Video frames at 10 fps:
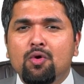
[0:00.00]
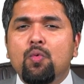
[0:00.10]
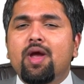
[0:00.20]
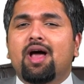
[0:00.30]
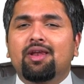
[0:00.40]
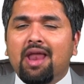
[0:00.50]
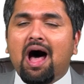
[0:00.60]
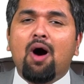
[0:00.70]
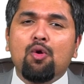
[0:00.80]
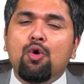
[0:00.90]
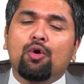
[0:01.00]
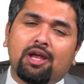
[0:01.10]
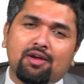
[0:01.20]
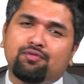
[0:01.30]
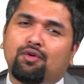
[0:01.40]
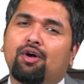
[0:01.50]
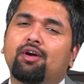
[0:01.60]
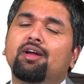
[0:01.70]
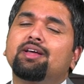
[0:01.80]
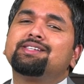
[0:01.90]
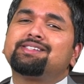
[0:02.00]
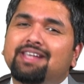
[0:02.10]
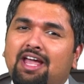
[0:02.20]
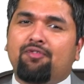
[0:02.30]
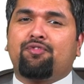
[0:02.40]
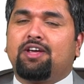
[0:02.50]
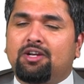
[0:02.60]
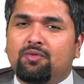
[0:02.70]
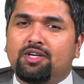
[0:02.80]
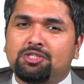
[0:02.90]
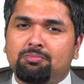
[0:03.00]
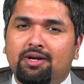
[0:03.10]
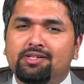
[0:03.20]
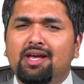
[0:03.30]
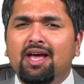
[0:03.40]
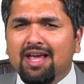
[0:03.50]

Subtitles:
We are now looking for safe investments.